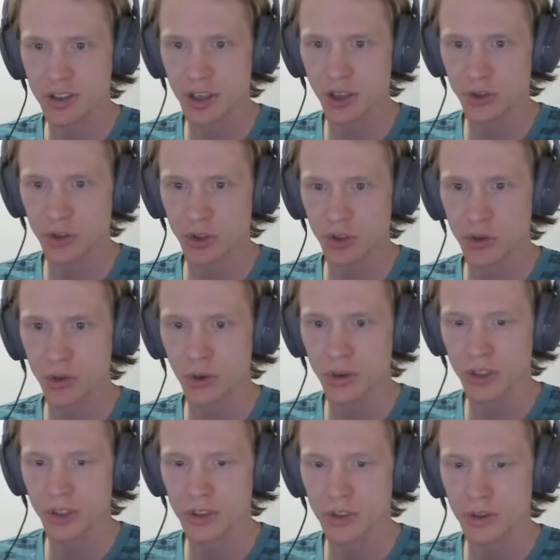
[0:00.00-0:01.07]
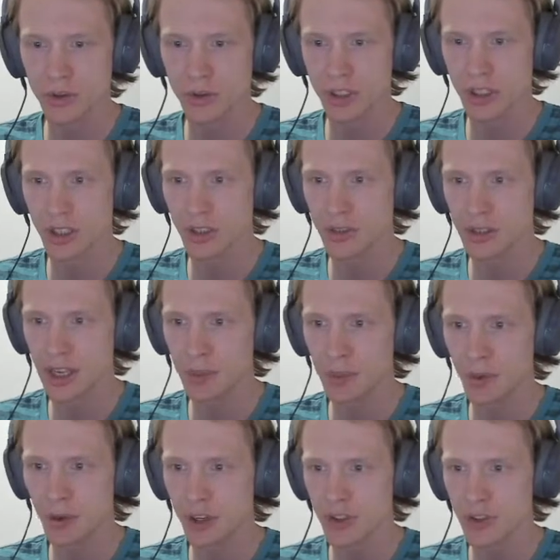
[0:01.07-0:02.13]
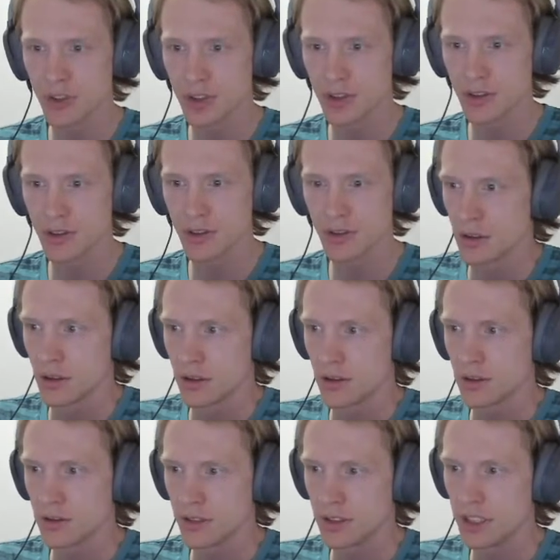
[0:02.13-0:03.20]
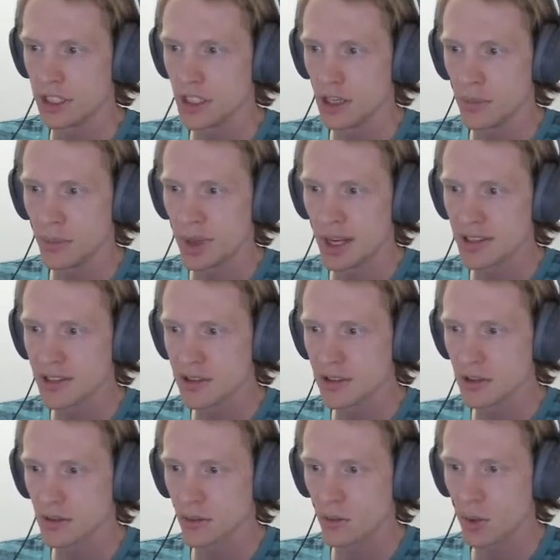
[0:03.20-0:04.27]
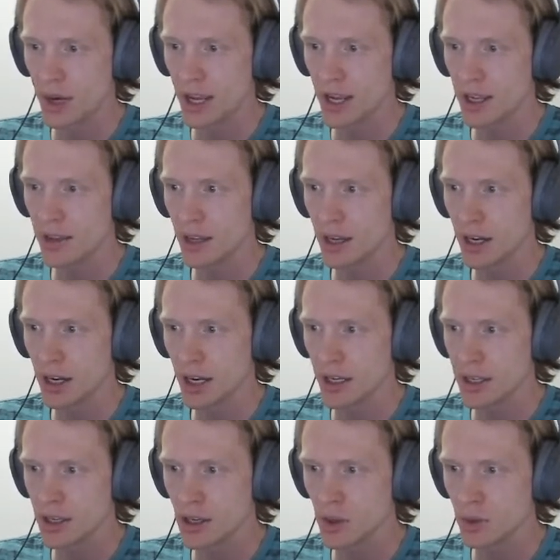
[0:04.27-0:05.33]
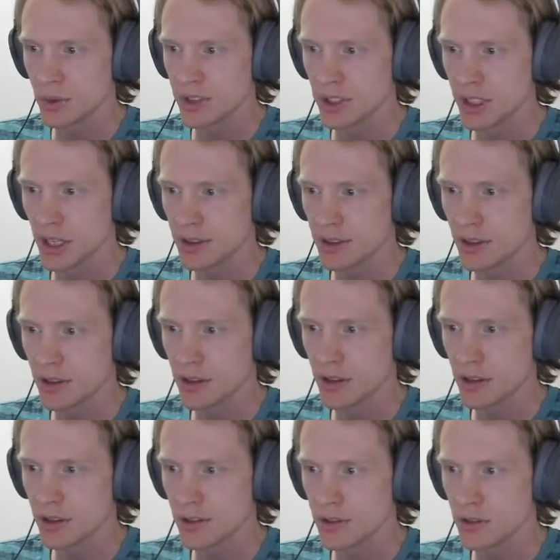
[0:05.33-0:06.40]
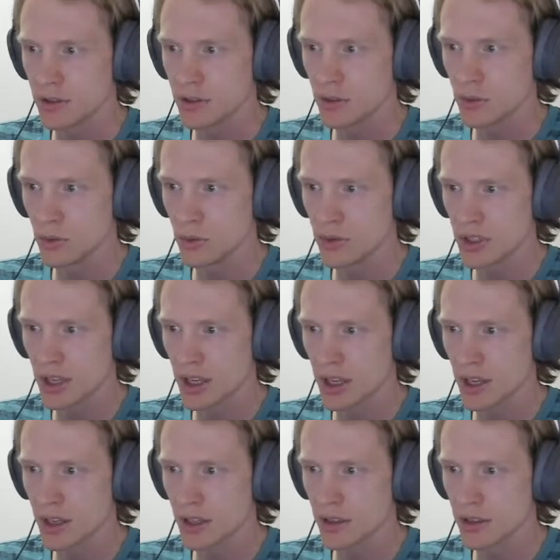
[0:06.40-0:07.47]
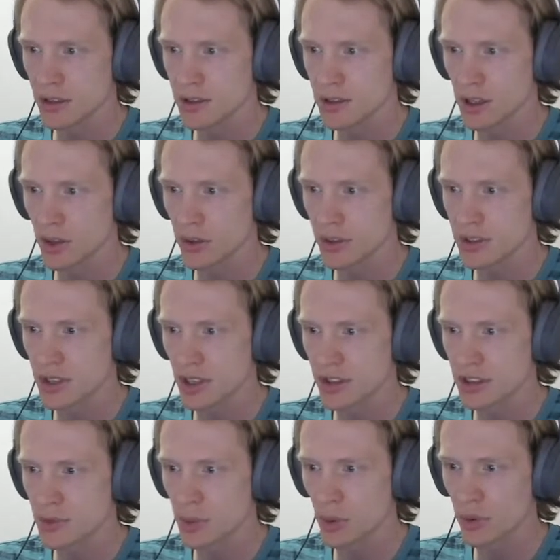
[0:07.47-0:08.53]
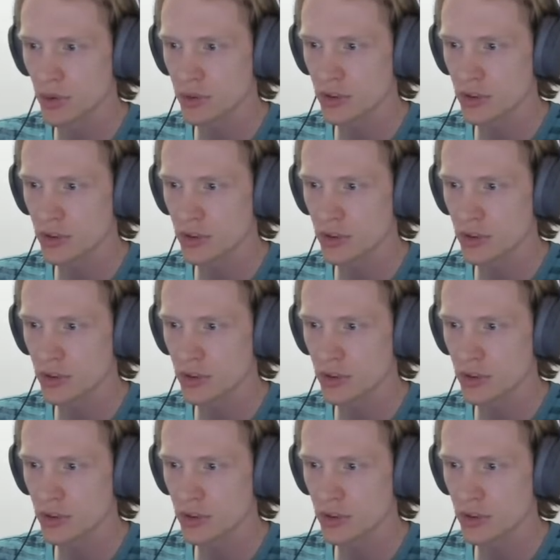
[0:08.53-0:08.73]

tells you the coordinates to the temple entrance. The best way that I know to get there is to use a Sell Sets portal